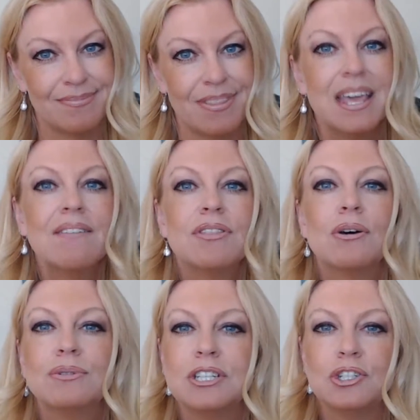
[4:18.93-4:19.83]
Think of
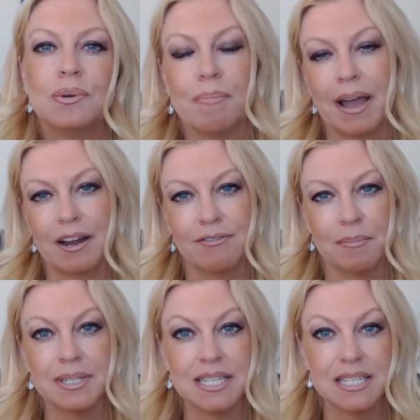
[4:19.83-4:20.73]
those that you admire
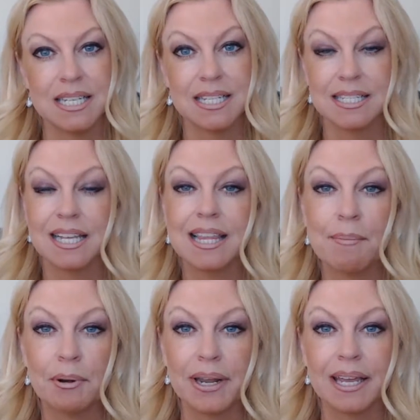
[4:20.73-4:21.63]
from a distance, a
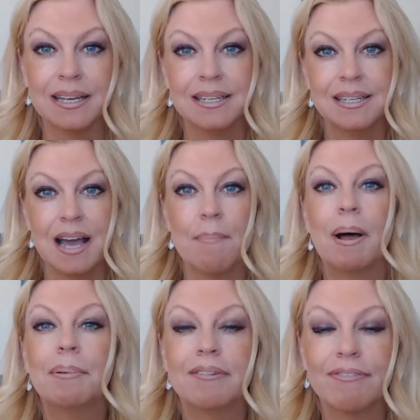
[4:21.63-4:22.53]
celebrity, a
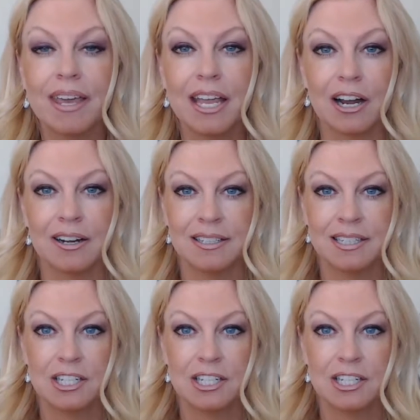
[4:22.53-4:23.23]
public figure.